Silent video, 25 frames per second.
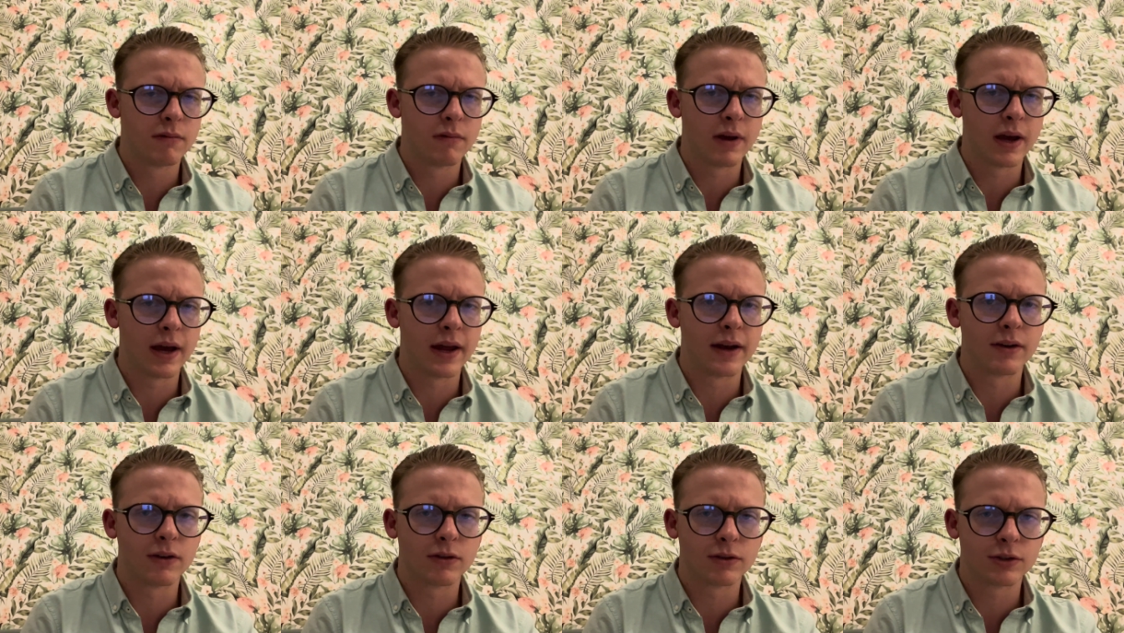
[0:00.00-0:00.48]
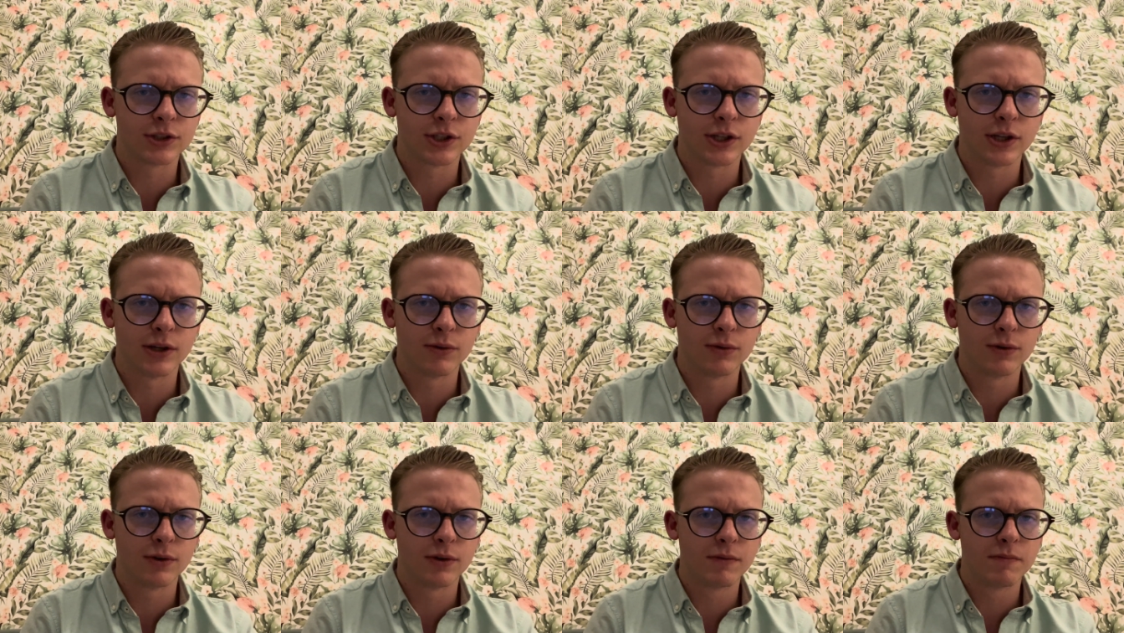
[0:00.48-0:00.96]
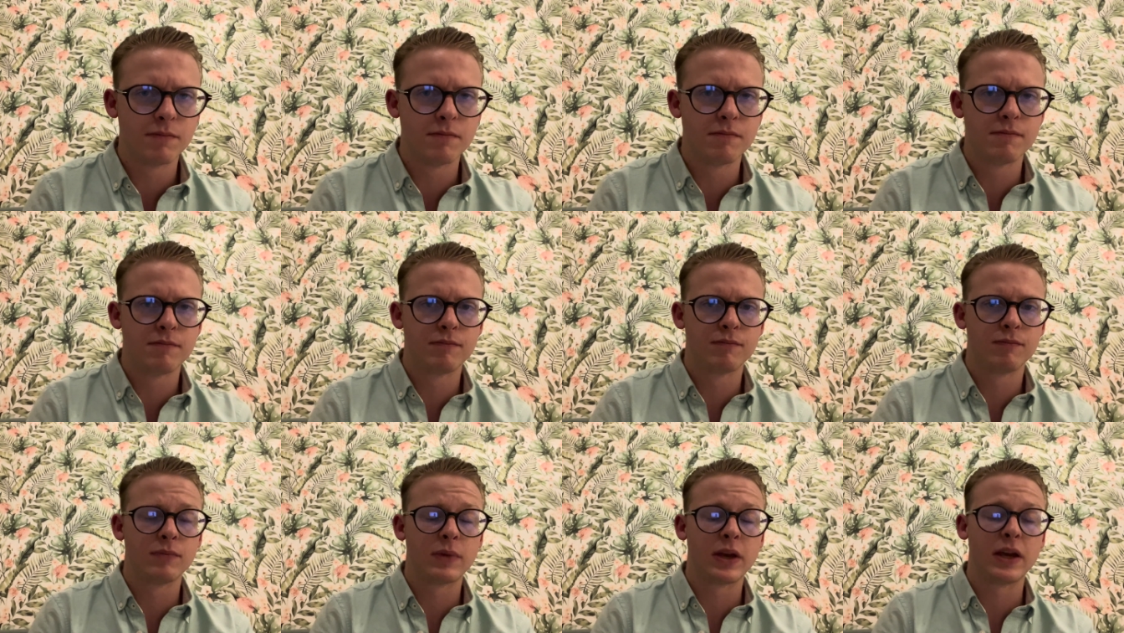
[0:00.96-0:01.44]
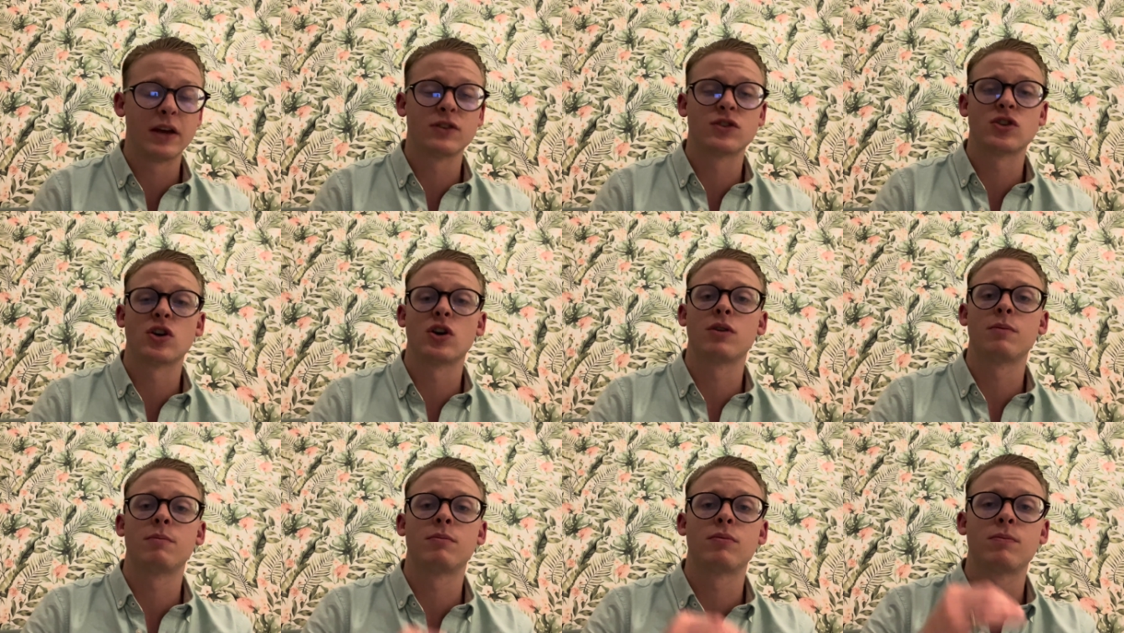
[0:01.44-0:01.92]
and our shield. He is
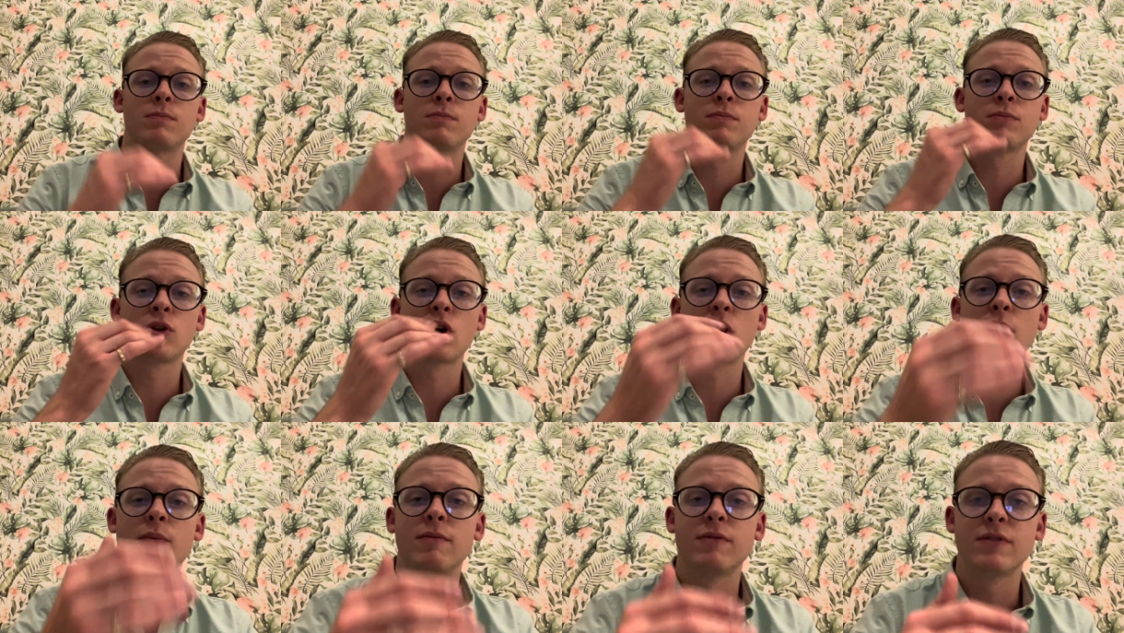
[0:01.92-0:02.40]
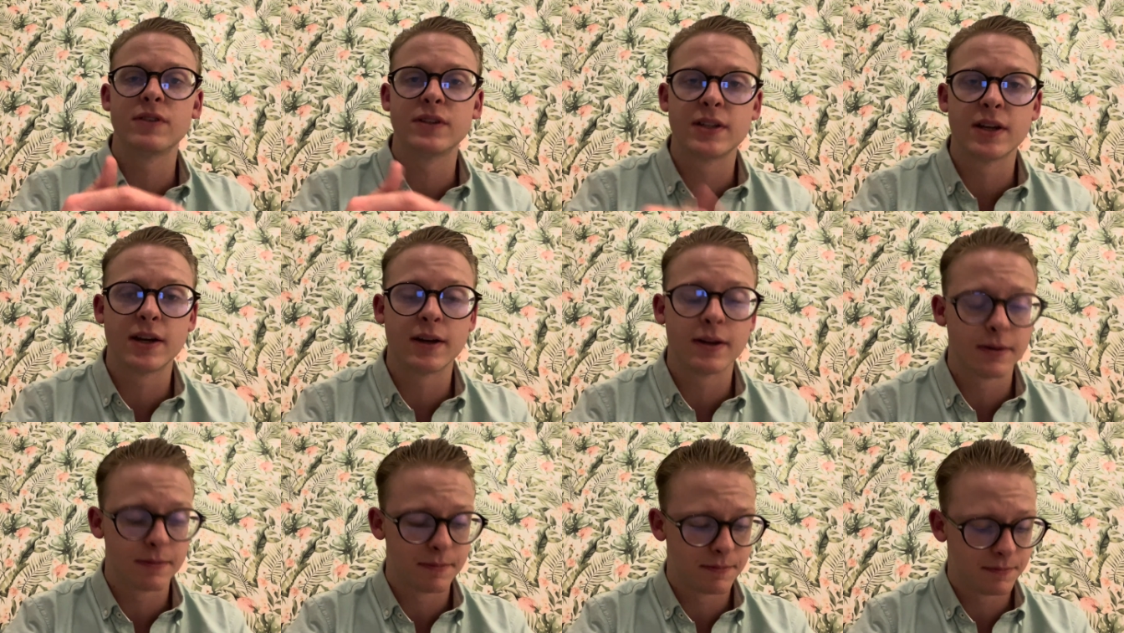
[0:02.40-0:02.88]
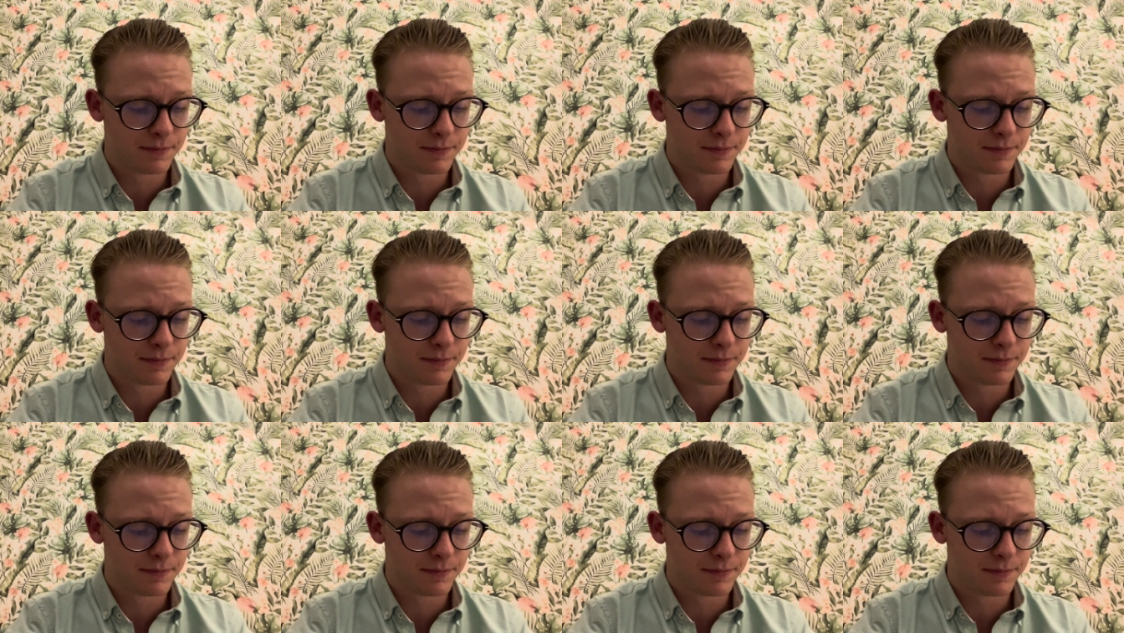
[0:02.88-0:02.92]
our comforter.